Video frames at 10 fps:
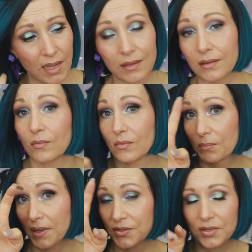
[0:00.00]
my
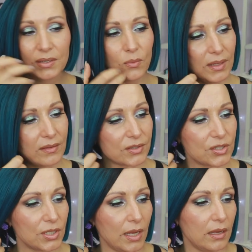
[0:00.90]
basically winter
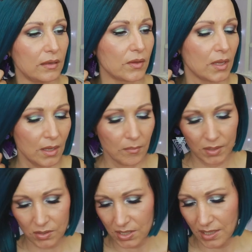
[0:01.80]
shade
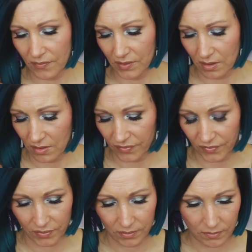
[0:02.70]
because I have enough